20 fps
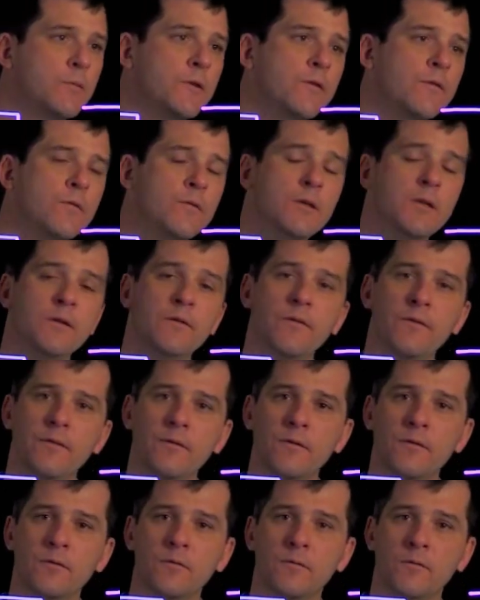between
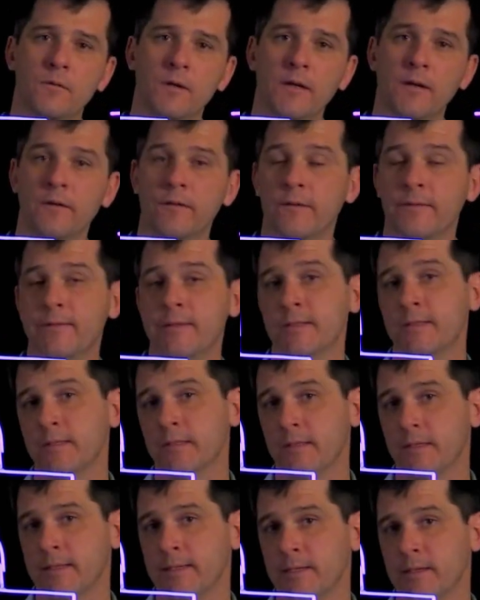two layers of
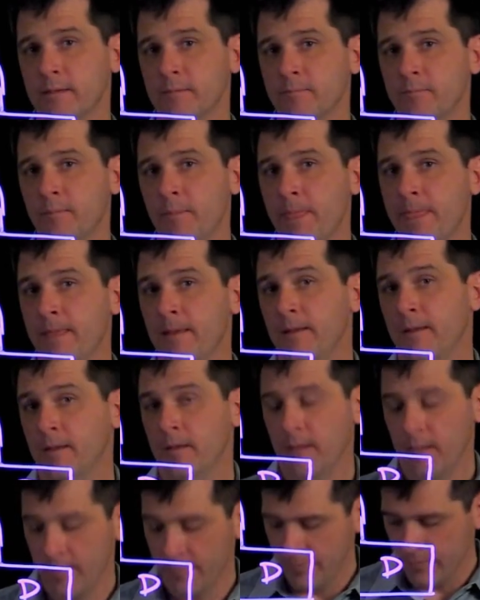insulator.
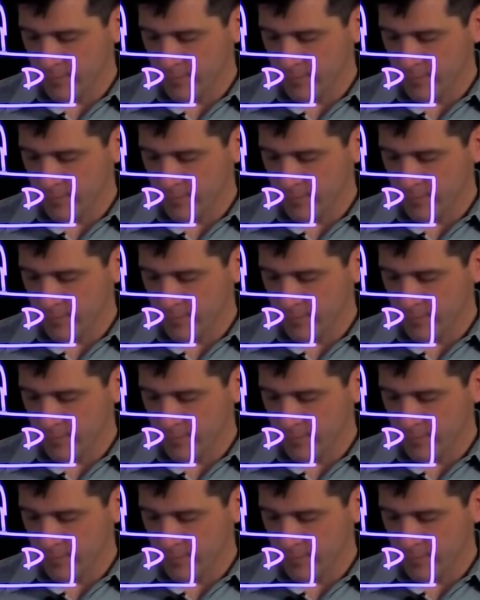And